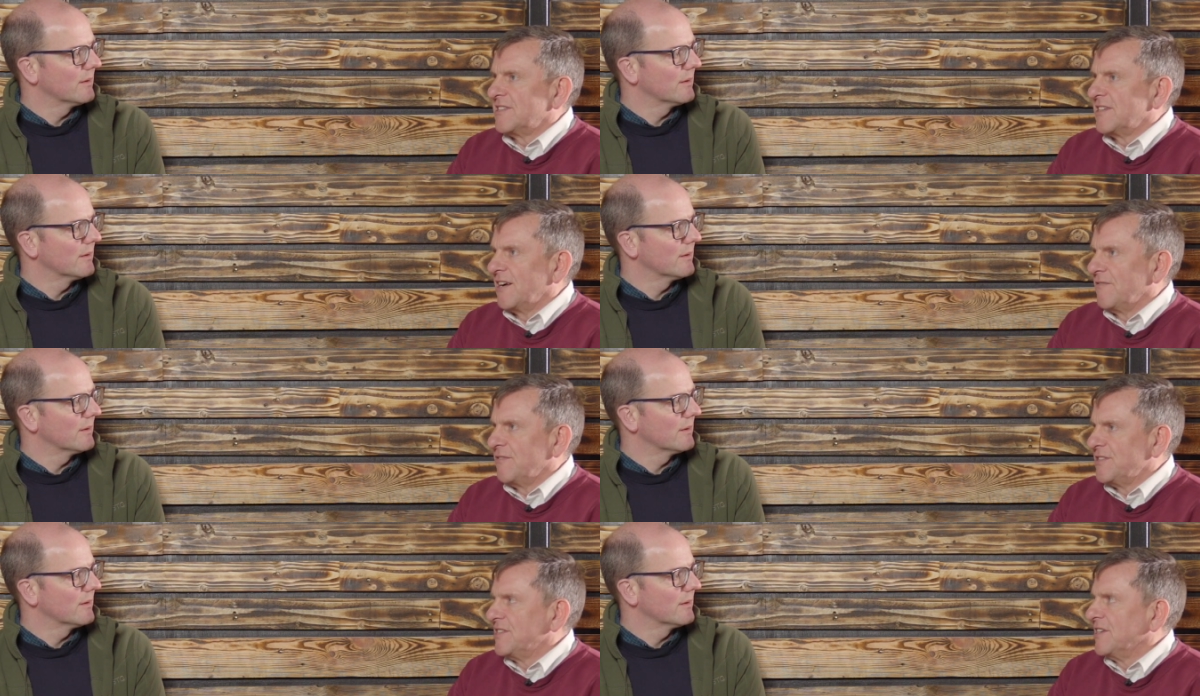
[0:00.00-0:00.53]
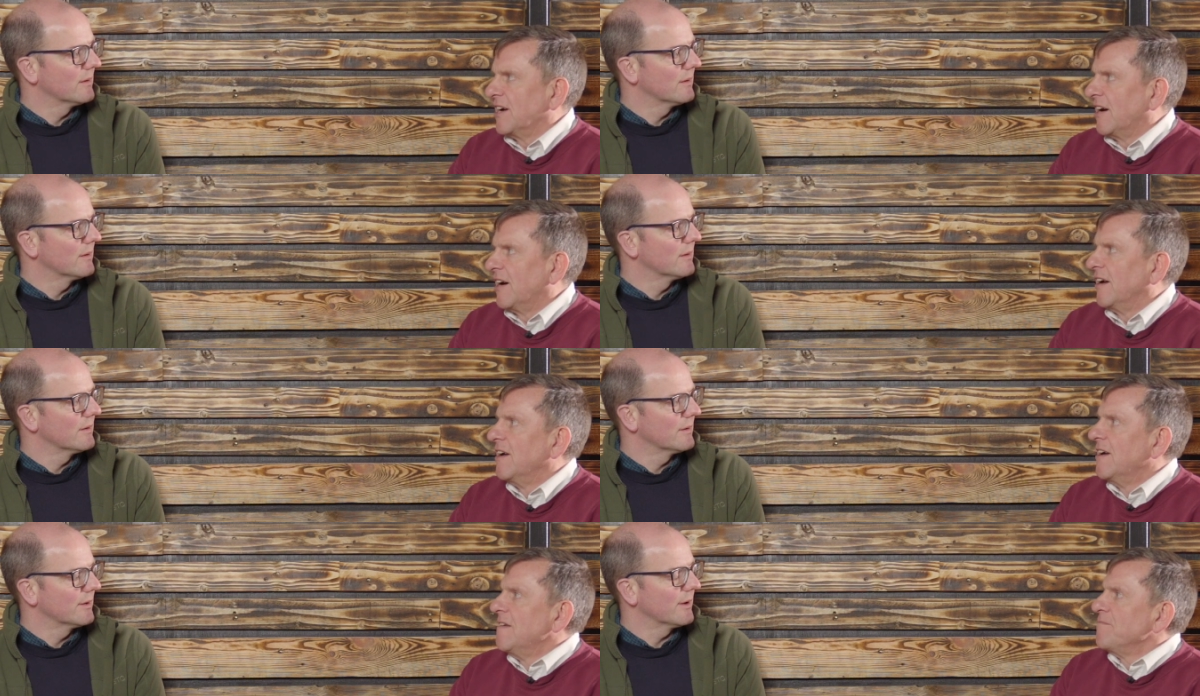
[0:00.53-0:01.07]

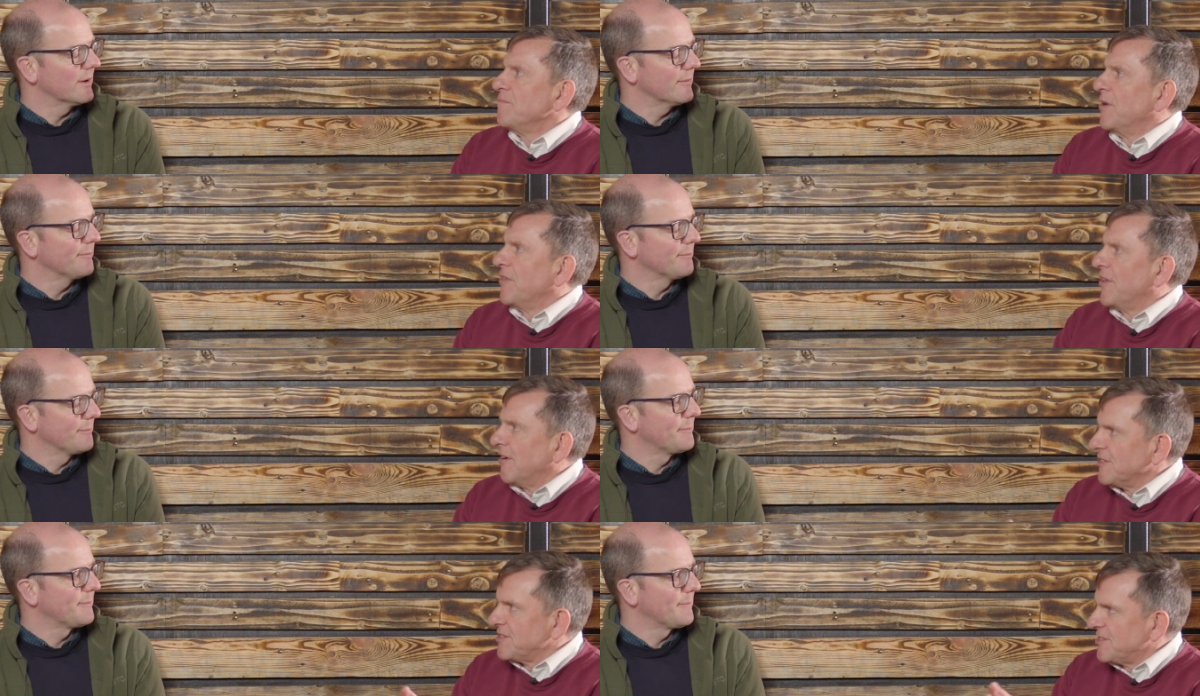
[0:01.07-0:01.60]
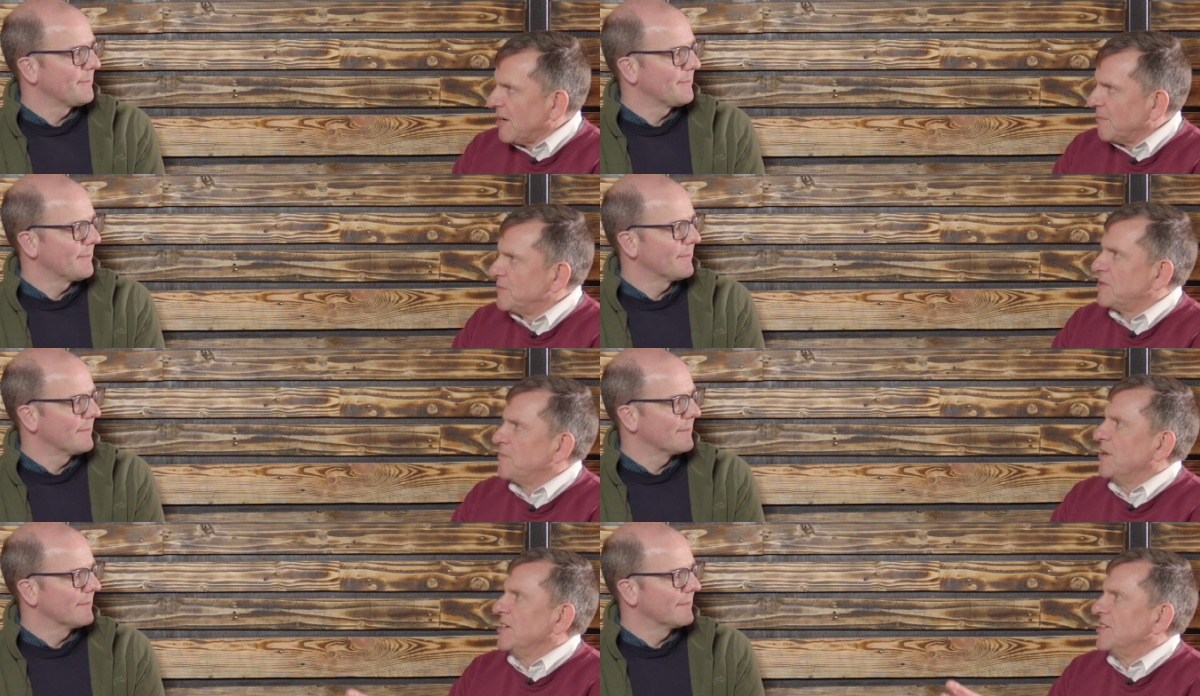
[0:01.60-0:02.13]
Speaker 1: cerevisiae, yeah. but there are
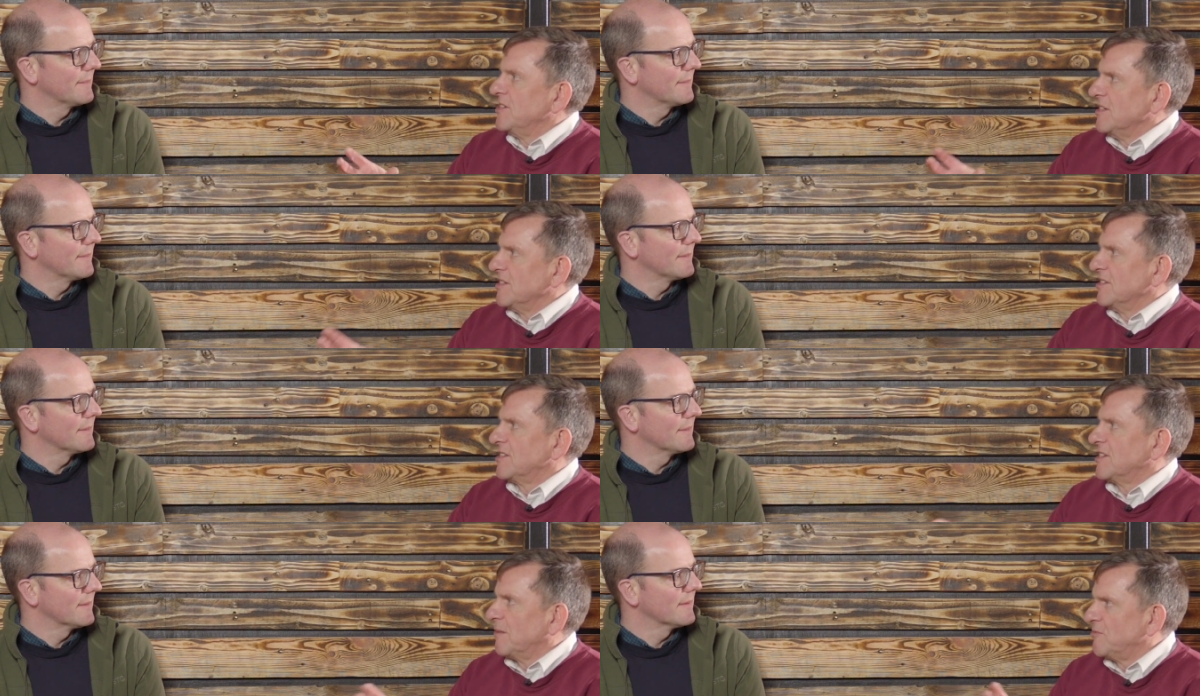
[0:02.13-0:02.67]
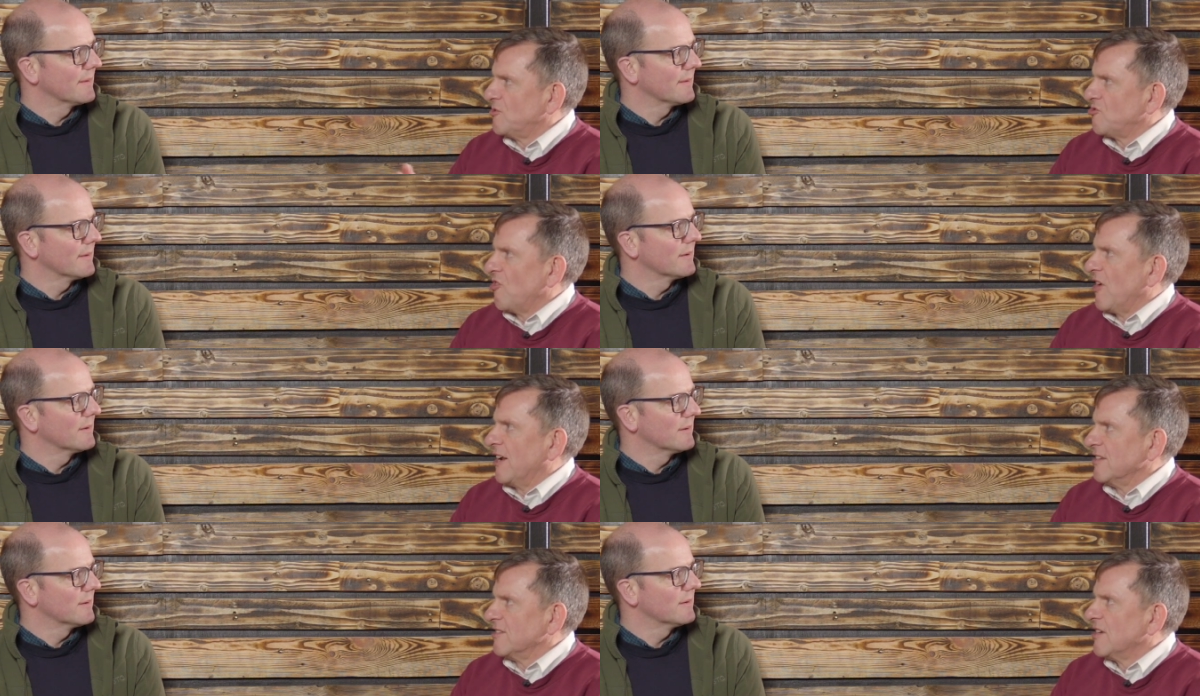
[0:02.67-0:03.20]
subspecies and
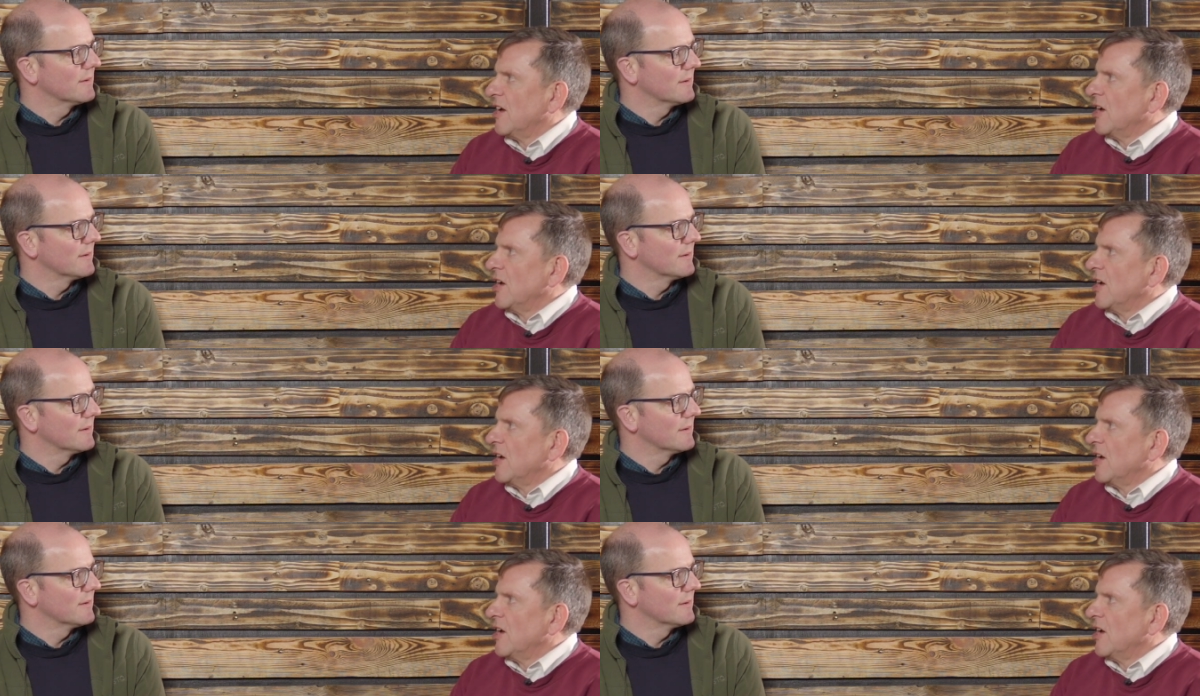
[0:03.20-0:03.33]
substrains